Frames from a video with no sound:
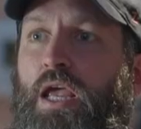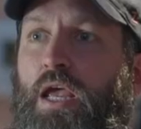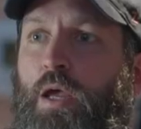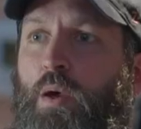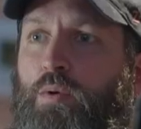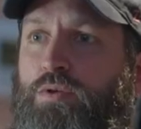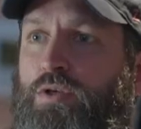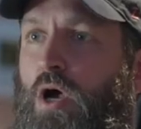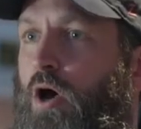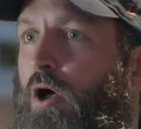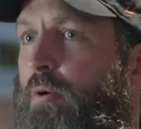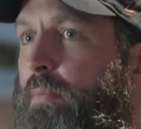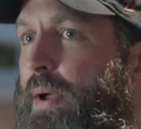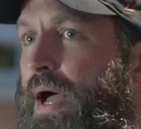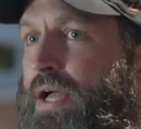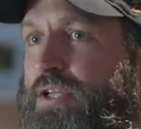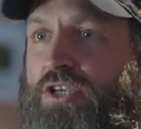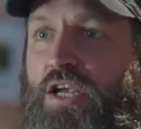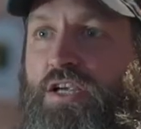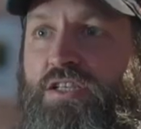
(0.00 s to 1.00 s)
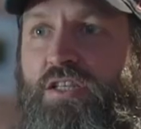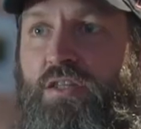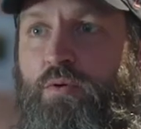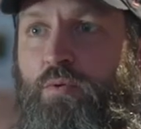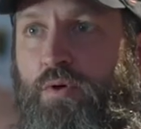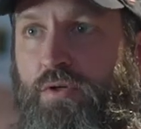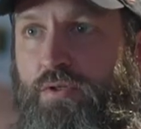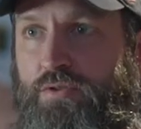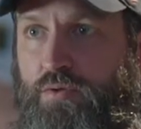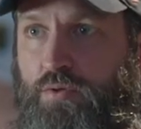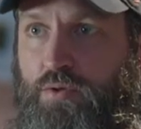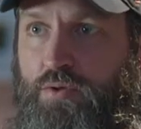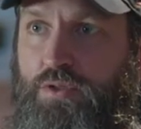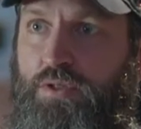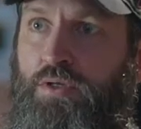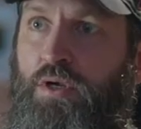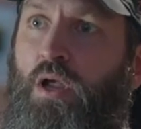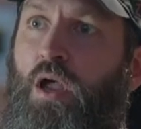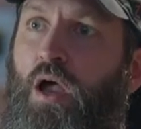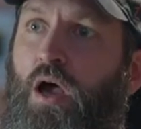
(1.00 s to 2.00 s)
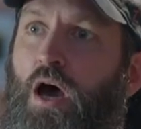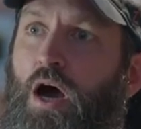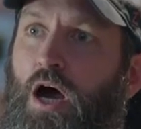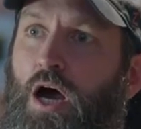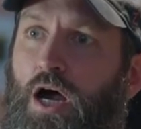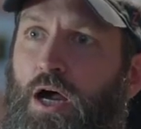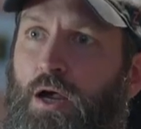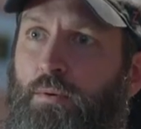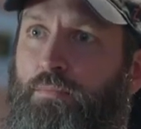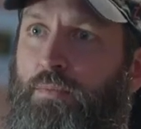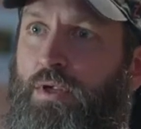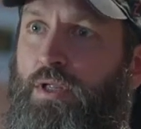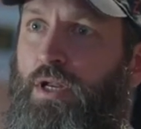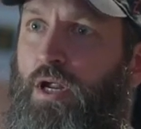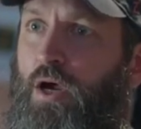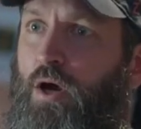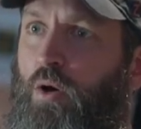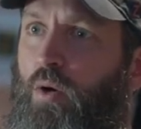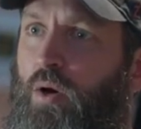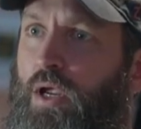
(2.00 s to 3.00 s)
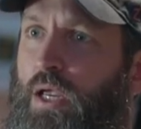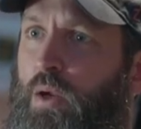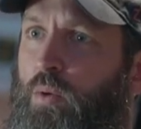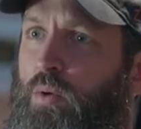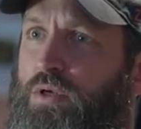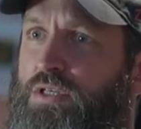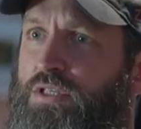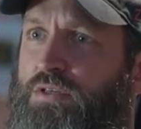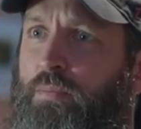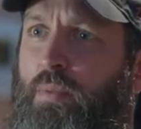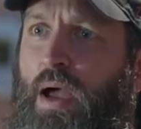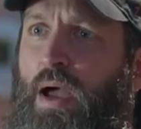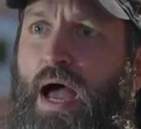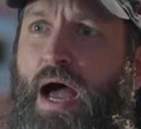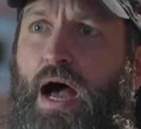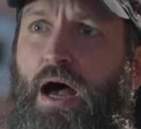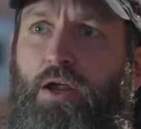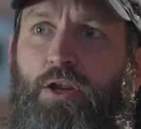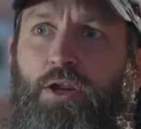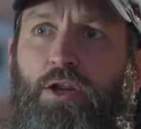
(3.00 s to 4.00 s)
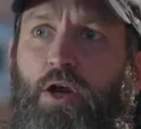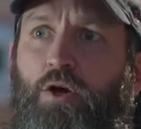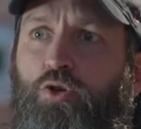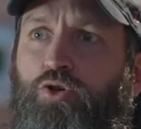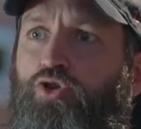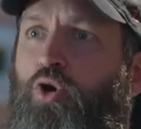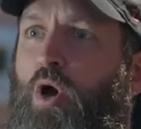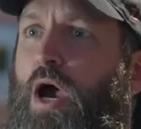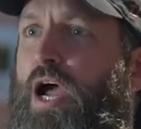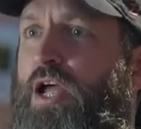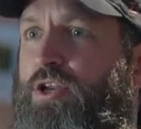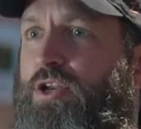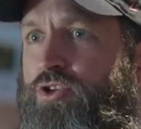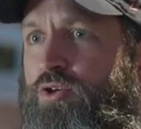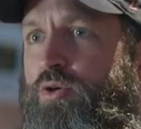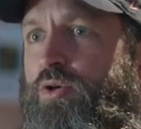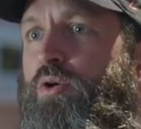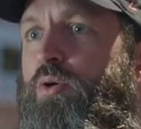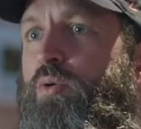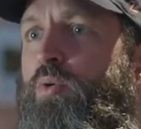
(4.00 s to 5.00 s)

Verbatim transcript: it was all about chasing the realtors. Um, you know, it was about, you know, trying to,